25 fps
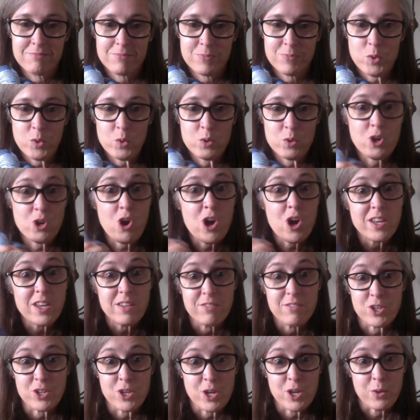or not
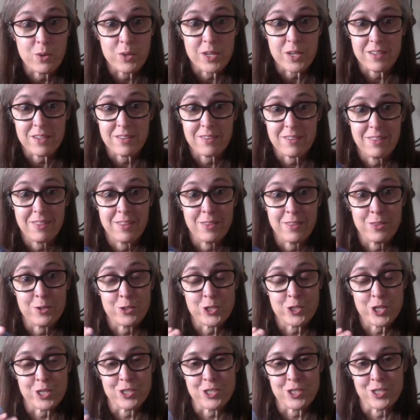even knowing, that they're
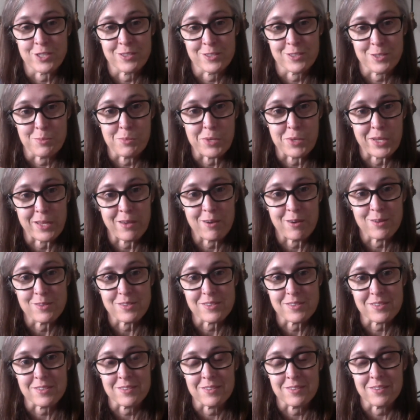touching somebody
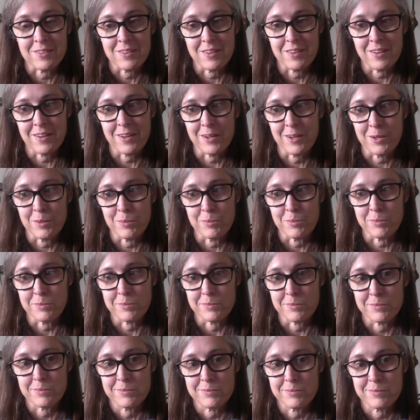else. And
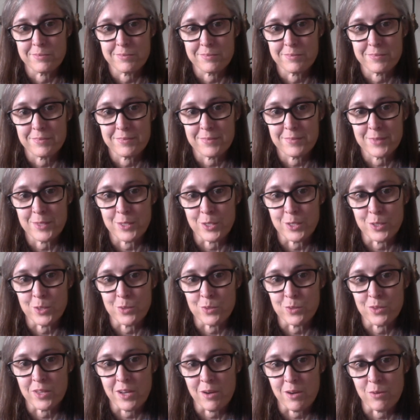
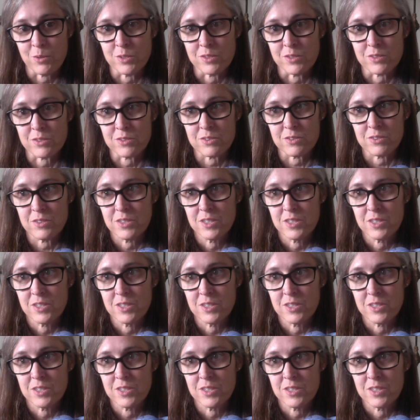that was